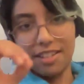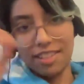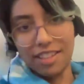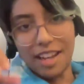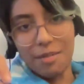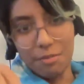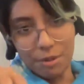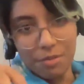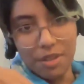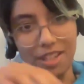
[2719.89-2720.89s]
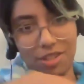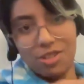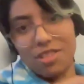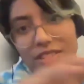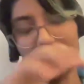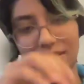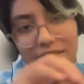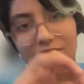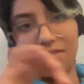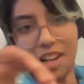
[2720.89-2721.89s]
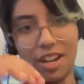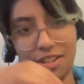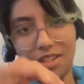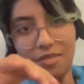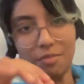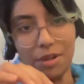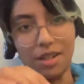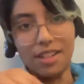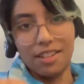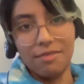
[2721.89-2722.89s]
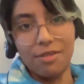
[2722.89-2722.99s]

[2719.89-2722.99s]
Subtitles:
it's again probing is just this reflection part,